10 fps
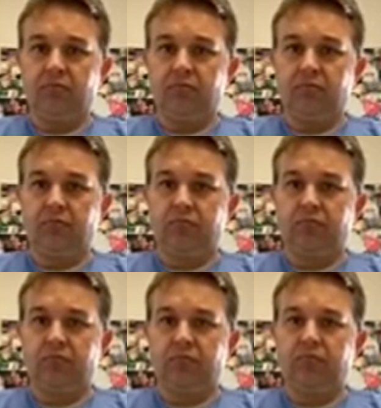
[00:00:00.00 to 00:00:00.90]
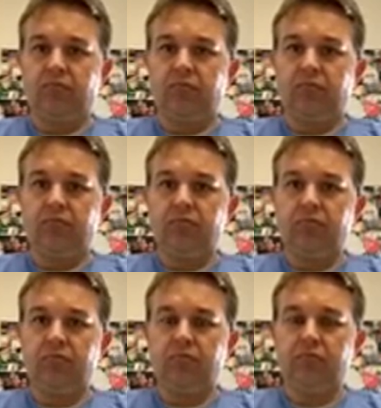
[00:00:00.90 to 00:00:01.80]

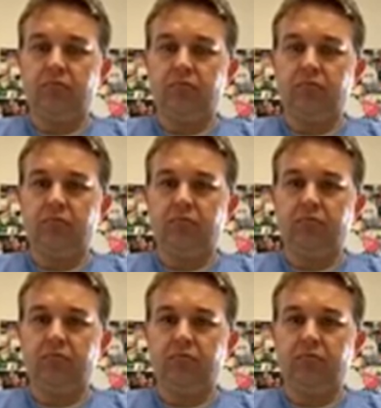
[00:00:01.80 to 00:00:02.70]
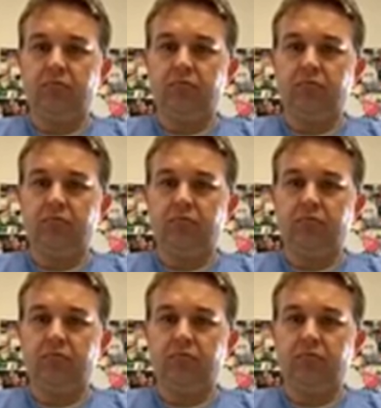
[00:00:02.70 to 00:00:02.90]
This person isn't speaking.